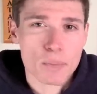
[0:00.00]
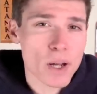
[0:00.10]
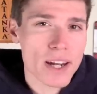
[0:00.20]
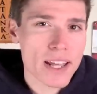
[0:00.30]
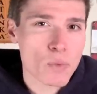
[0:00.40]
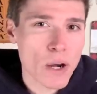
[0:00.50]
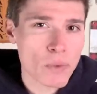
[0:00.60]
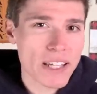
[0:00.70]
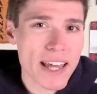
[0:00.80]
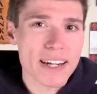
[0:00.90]
but when
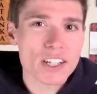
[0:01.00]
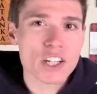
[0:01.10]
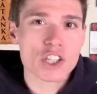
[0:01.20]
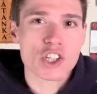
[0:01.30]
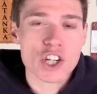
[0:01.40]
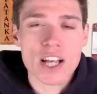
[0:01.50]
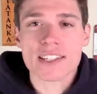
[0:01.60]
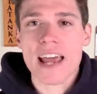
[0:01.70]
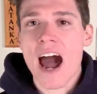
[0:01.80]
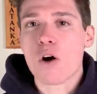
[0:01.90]
we get into
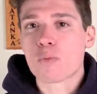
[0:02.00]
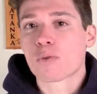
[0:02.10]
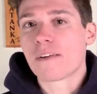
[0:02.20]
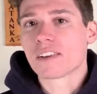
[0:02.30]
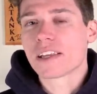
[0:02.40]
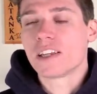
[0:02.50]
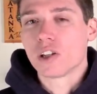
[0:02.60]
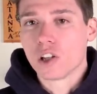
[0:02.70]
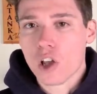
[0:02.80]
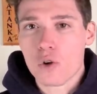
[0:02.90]
just how prevalent
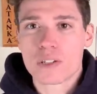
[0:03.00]
low